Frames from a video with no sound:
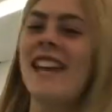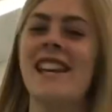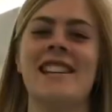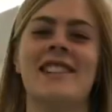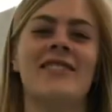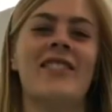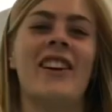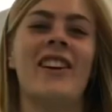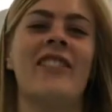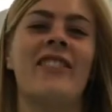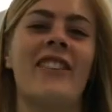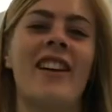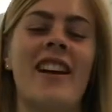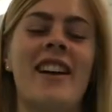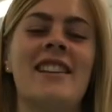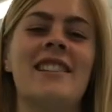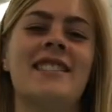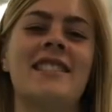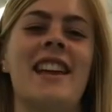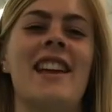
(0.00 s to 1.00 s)
my
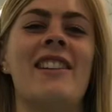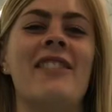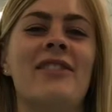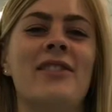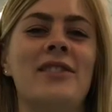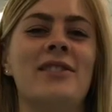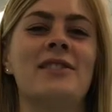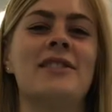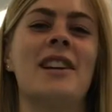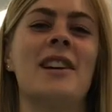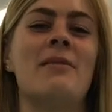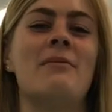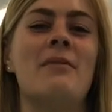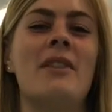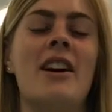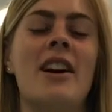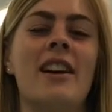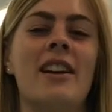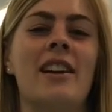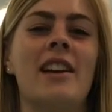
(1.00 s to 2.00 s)
first day of full-time
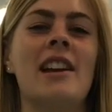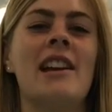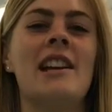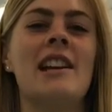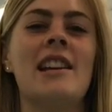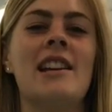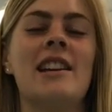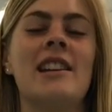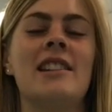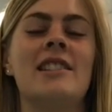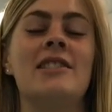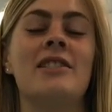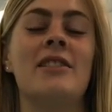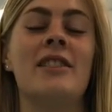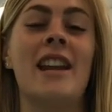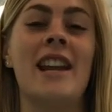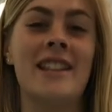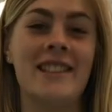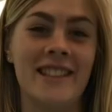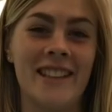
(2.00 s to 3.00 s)
work doing
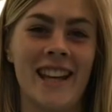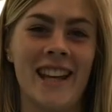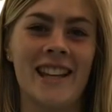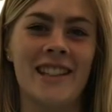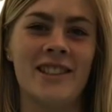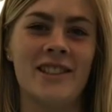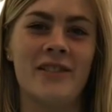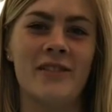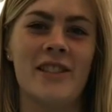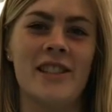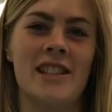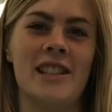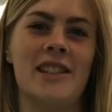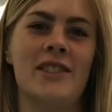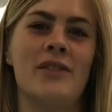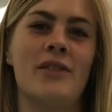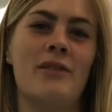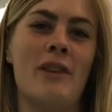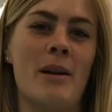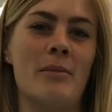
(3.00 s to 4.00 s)
educational visits
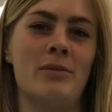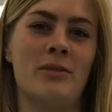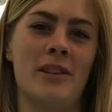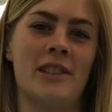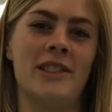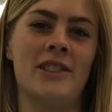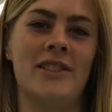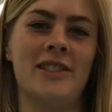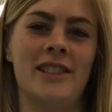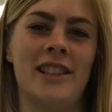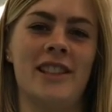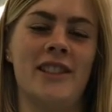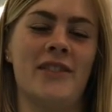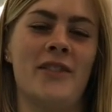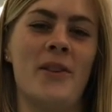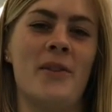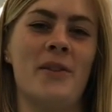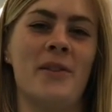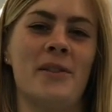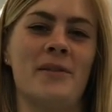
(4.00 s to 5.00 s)
for RaptorXotics
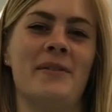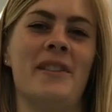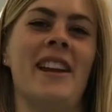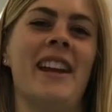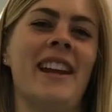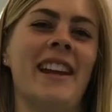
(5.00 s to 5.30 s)
Falconry.